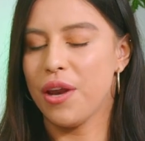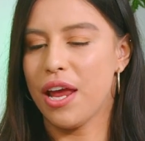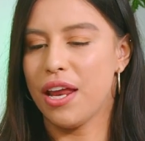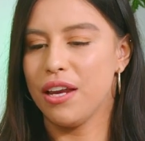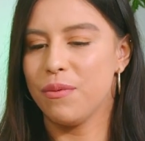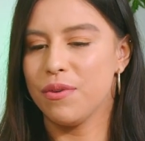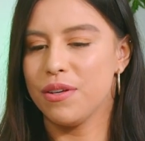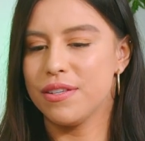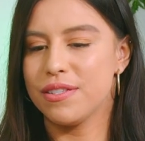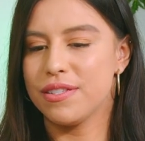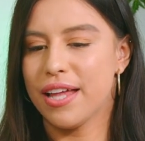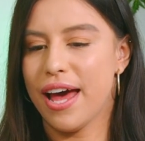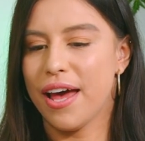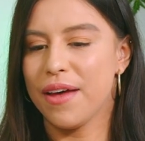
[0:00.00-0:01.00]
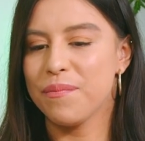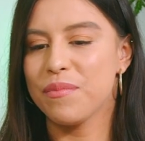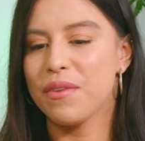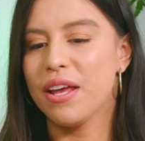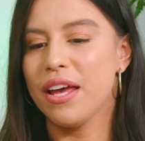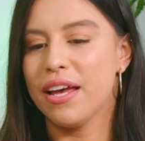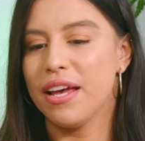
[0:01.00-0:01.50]
and it was that
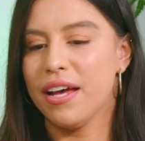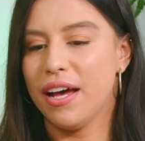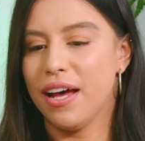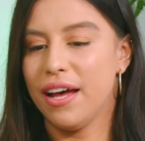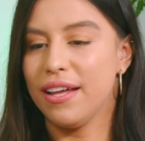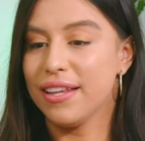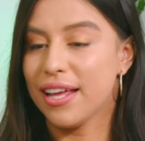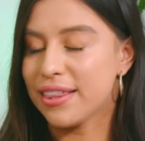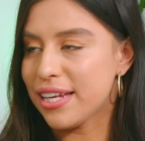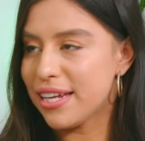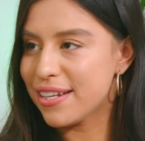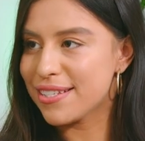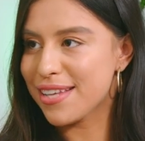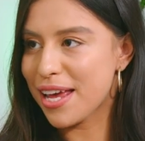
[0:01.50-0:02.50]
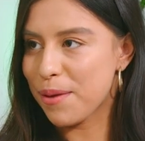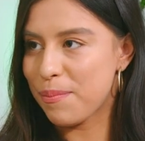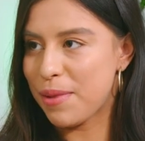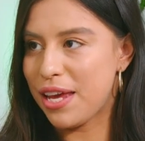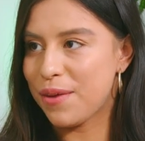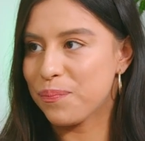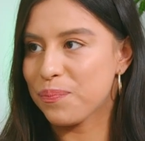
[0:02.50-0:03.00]
Latinas like
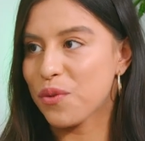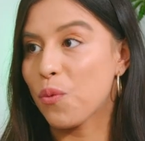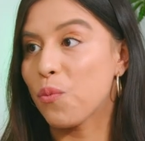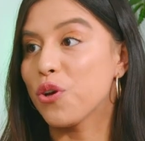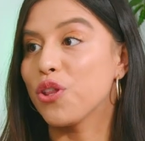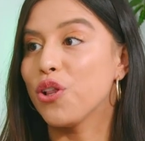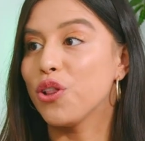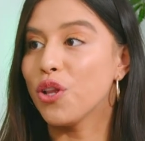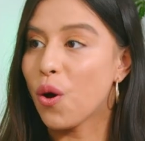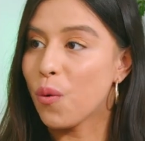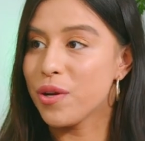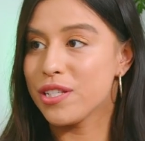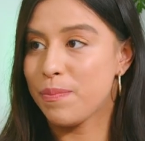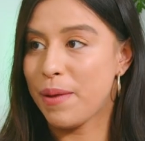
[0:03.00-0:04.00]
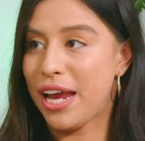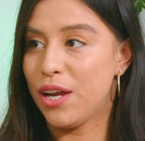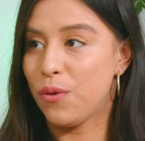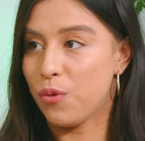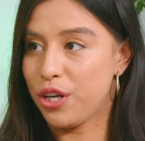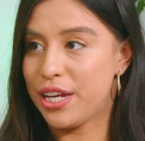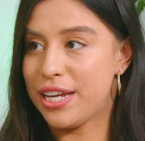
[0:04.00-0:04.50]
me were the lowest
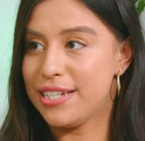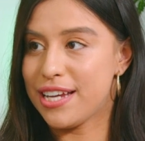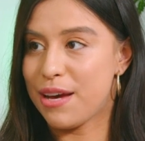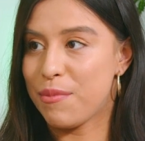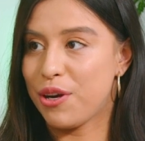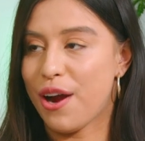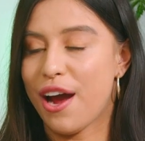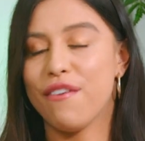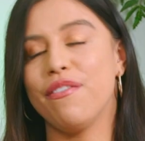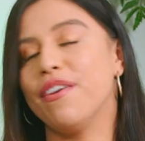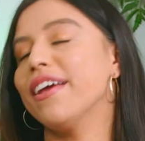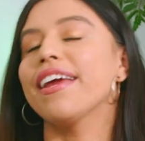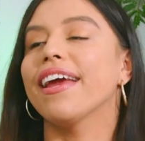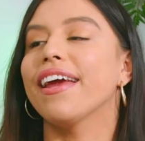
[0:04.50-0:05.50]
paid working demographic